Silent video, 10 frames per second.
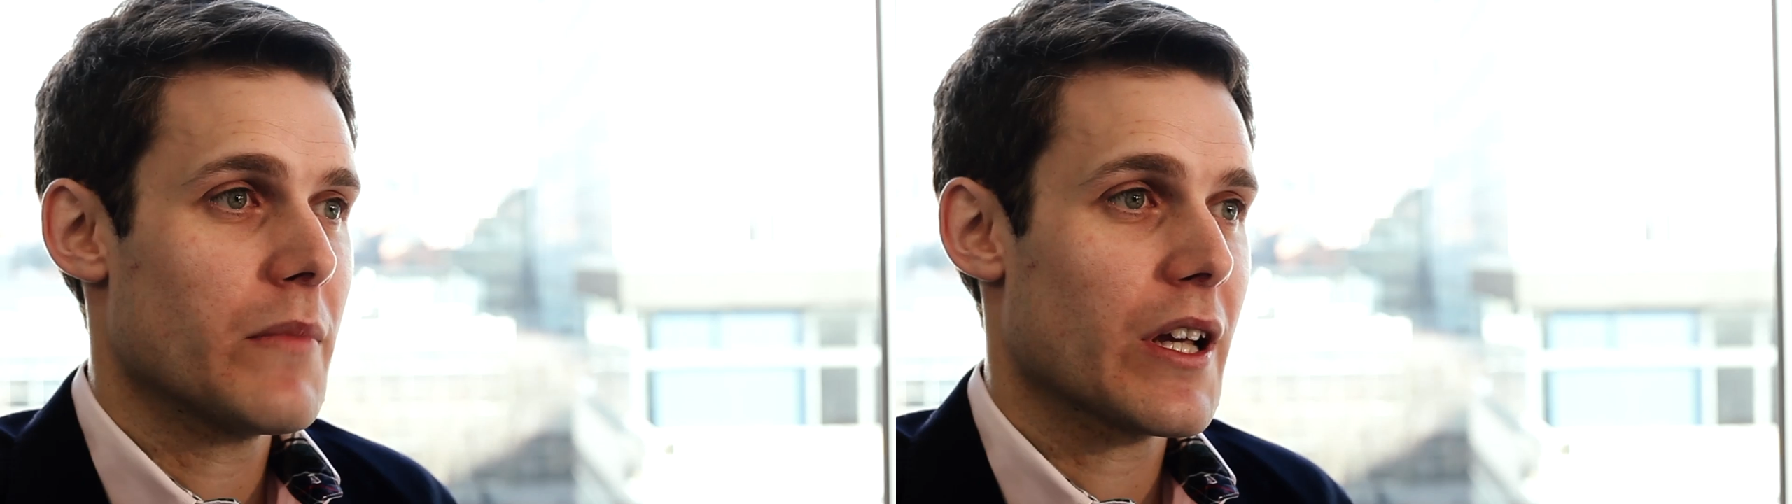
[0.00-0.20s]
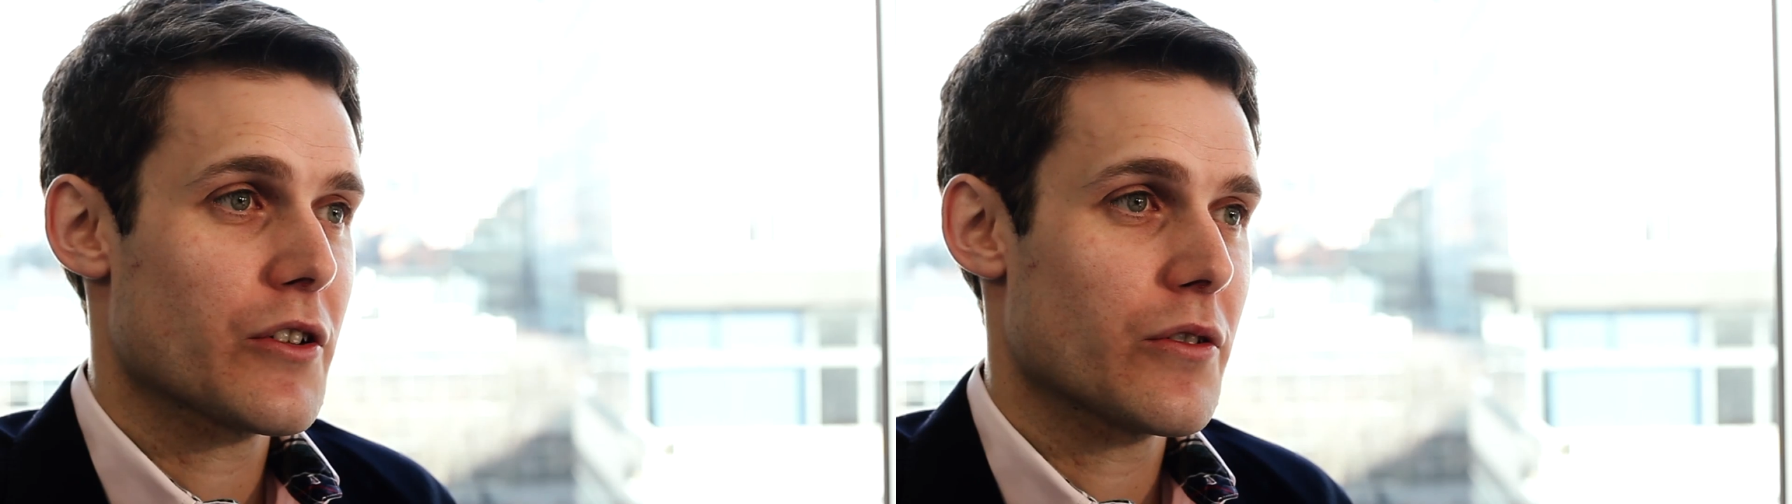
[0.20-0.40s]

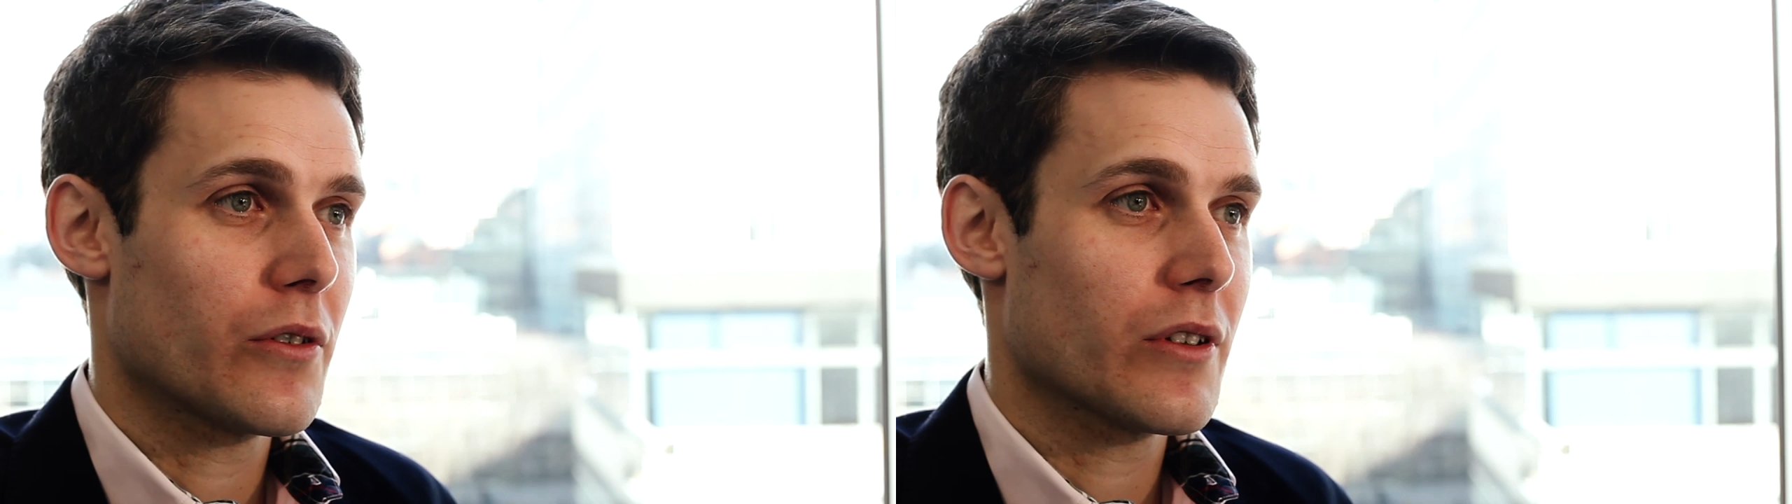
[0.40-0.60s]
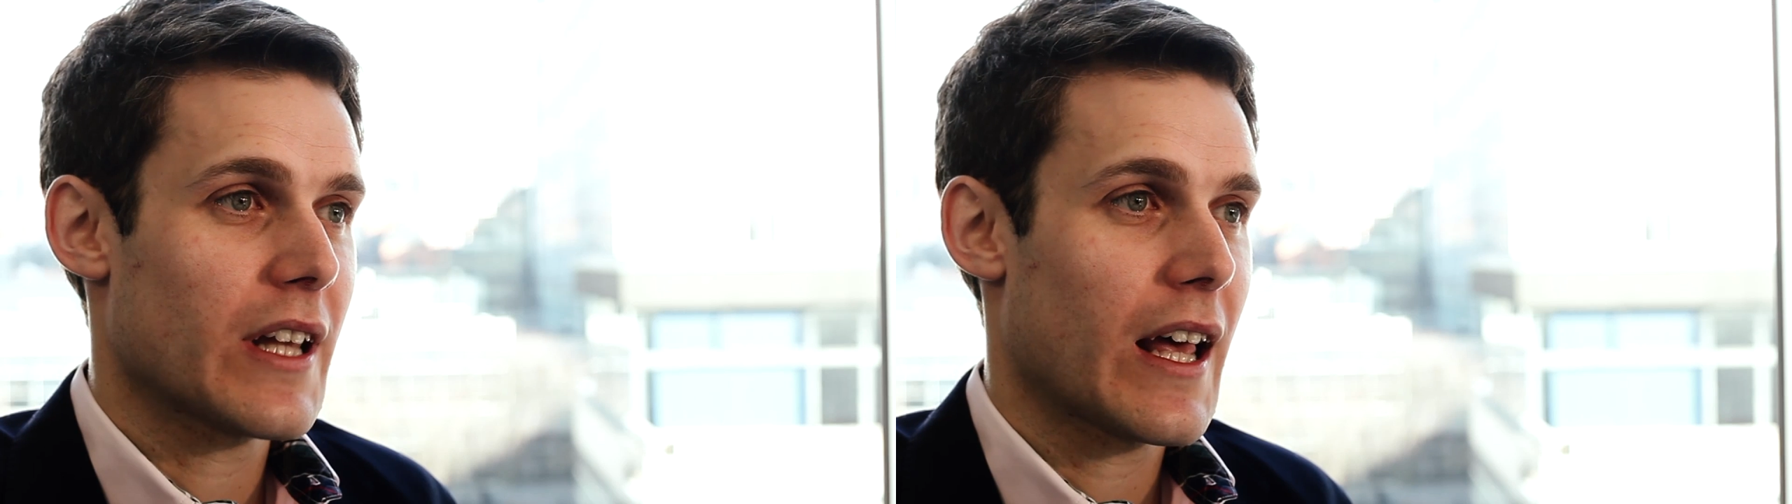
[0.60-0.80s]
make
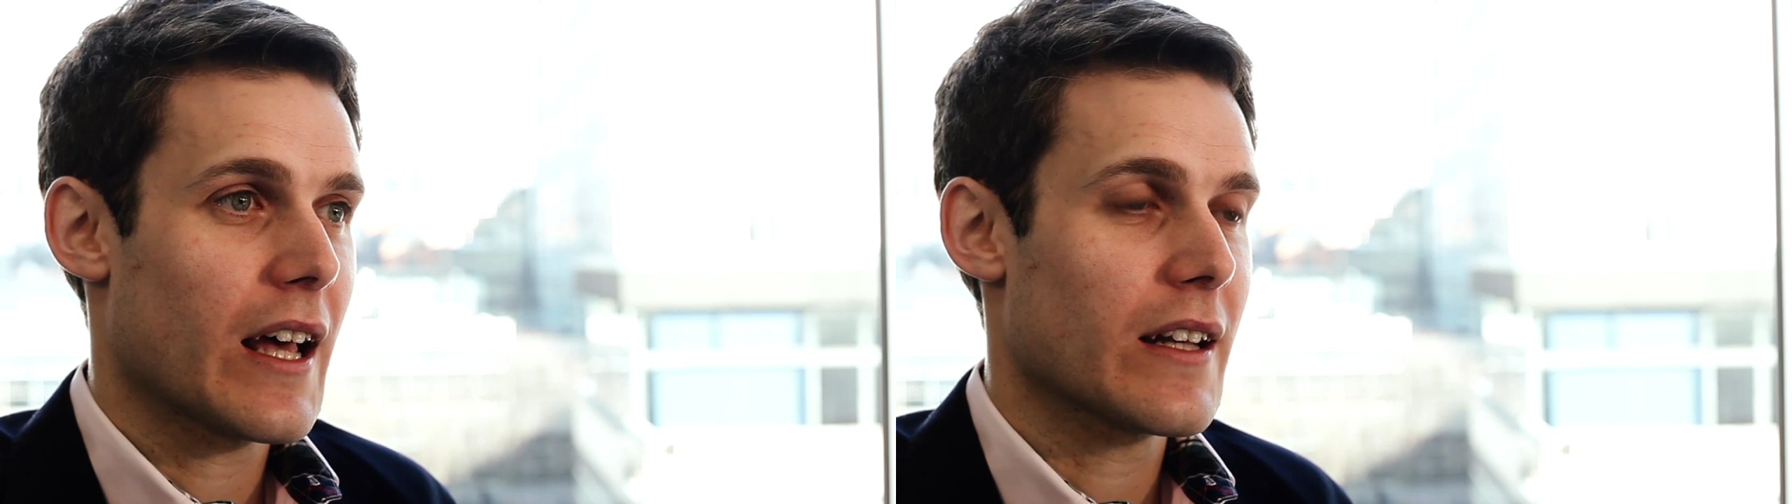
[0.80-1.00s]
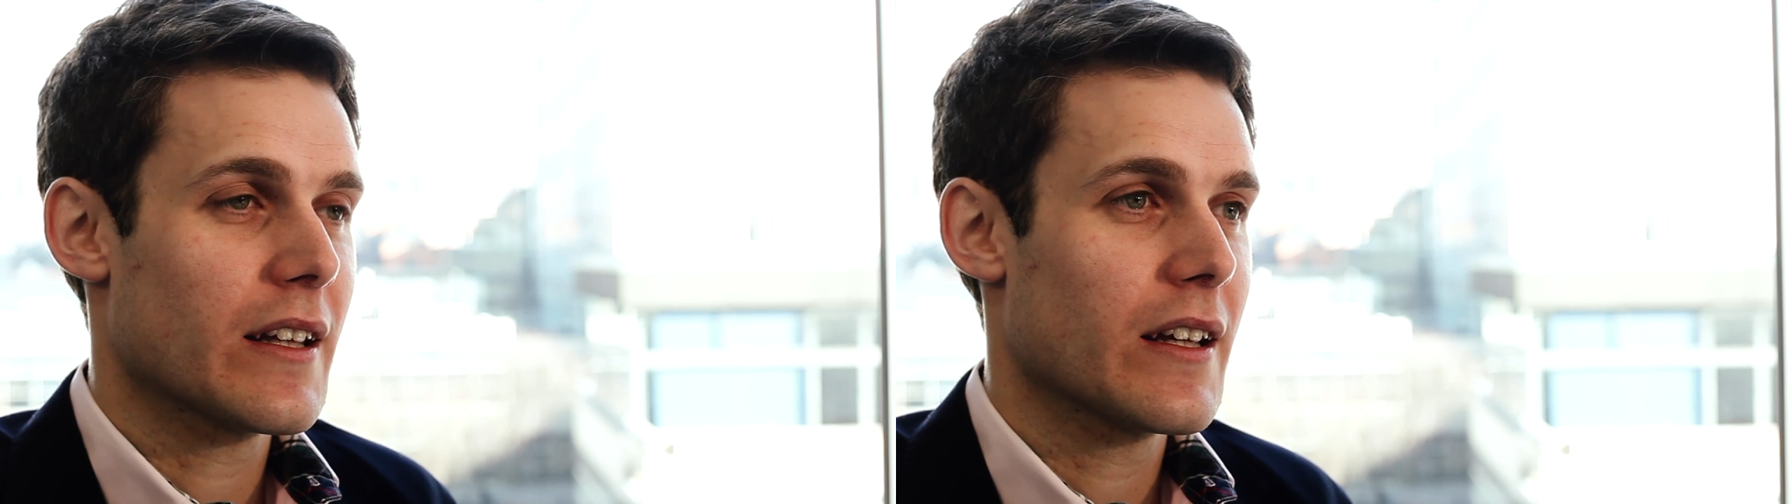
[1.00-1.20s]
sure
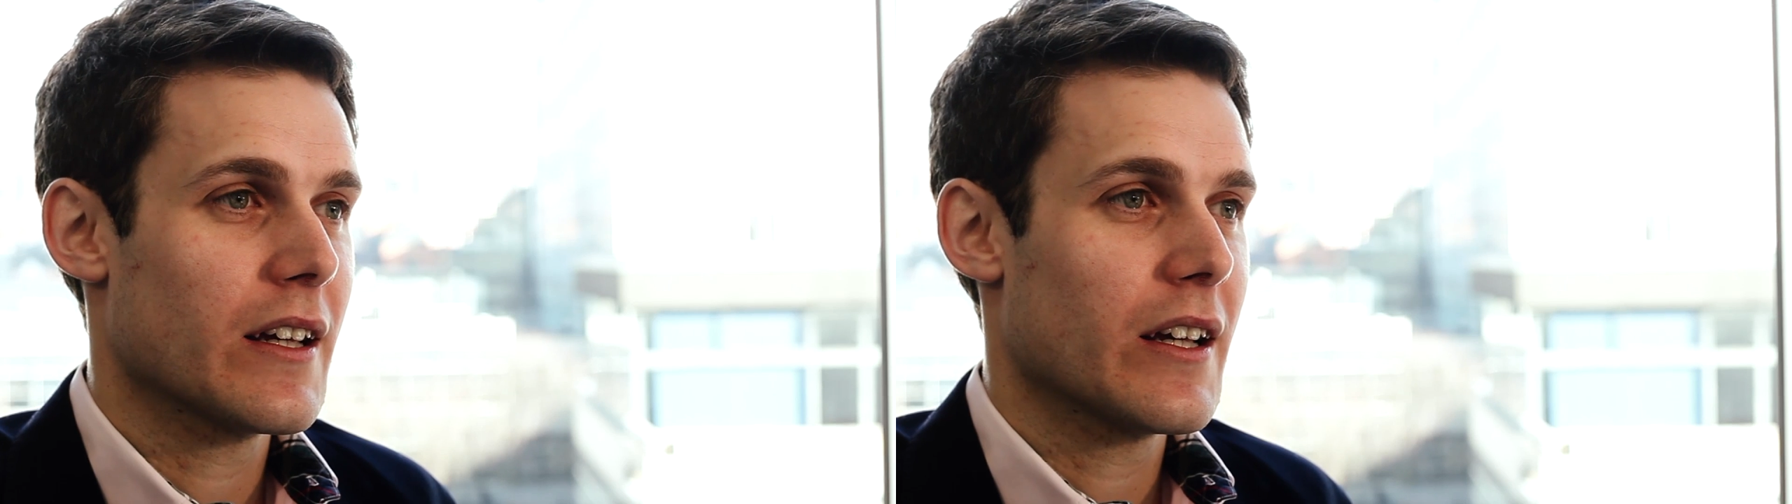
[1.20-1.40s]
that